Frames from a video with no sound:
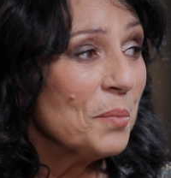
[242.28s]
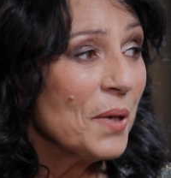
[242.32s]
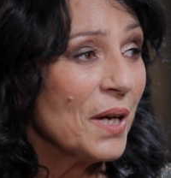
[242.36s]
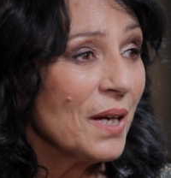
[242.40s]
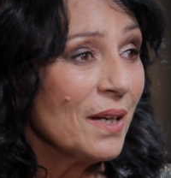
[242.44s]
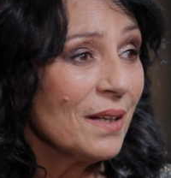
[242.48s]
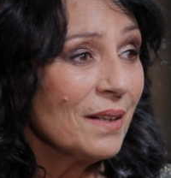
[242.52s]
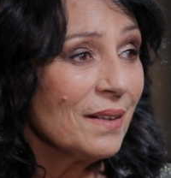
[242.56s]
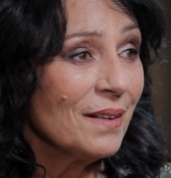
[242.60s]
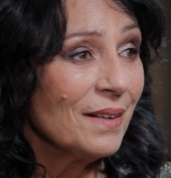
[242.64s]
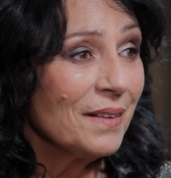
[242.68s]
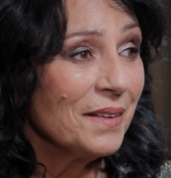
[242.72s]

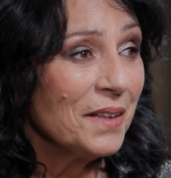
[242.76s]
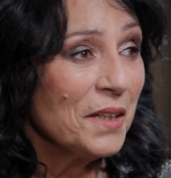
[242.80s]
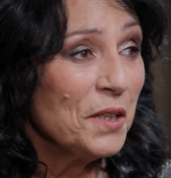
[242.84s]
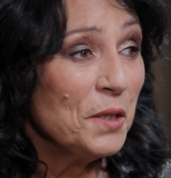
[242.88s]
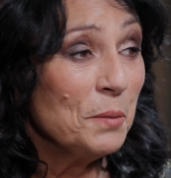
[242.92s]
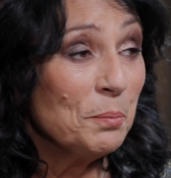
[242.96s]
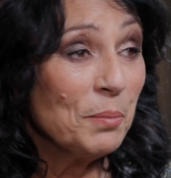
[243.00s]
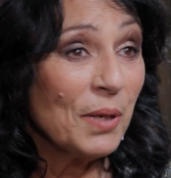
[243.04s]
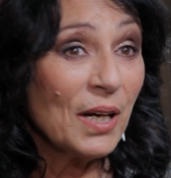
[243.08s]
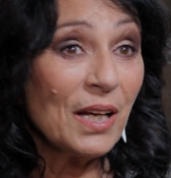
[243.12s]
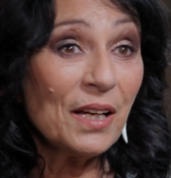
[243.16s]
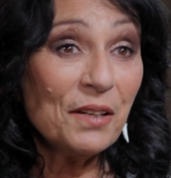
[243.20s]
But
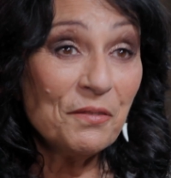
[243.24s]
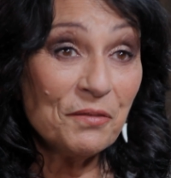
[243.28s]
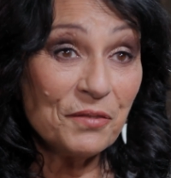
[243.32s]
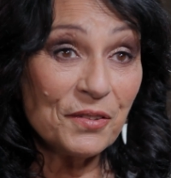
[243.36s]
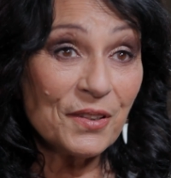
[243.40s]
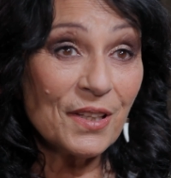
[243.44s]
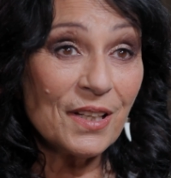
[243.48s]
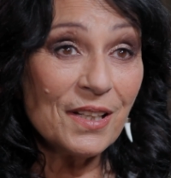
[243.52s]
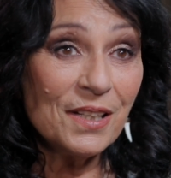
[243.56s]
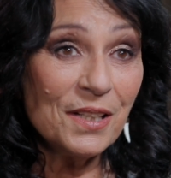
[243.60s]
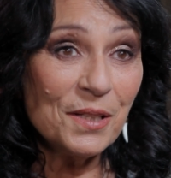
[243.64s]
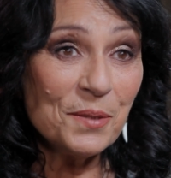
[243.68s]
he played
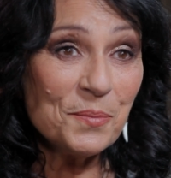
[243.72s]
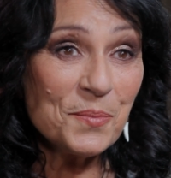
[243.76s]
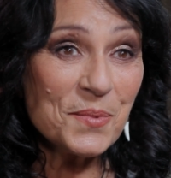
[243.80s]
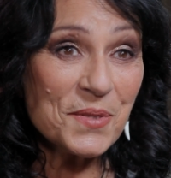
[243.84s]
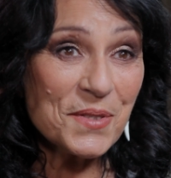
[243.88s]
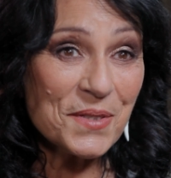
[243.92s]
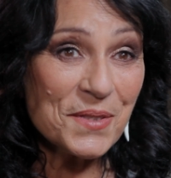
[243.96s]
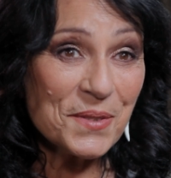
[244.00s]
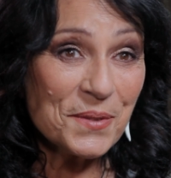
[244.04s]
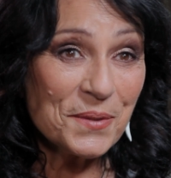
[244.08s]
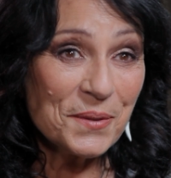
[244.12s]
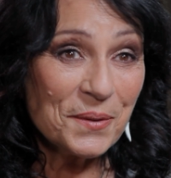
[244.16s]
for
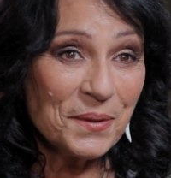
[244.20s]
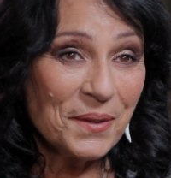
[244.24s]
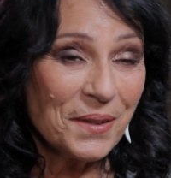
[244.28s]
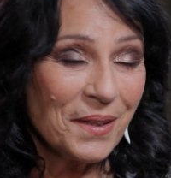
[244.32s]
keeps,